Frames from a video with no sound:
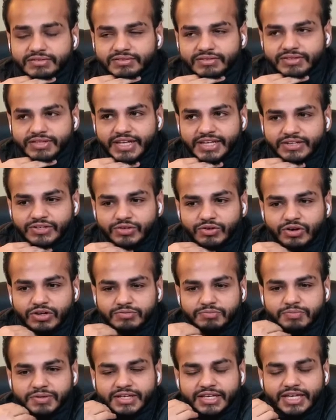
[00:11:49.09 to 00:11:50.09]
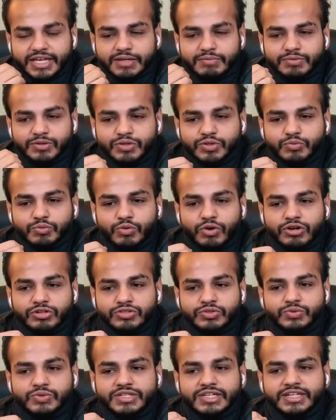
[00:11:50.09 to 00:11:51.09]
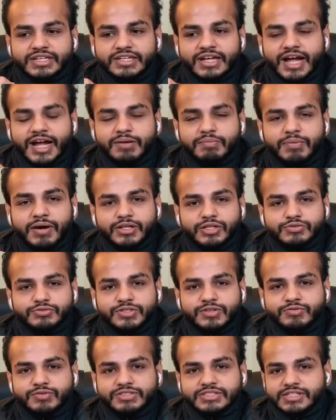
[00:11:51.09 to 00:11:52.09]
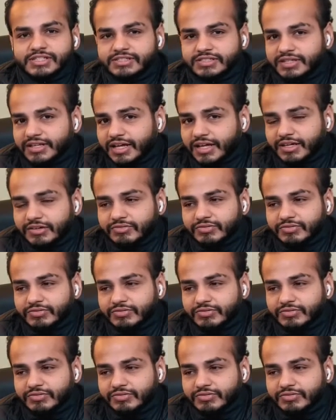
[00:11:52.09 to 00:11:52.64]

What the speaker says: like not being able to walk through the entire path of someone else's life.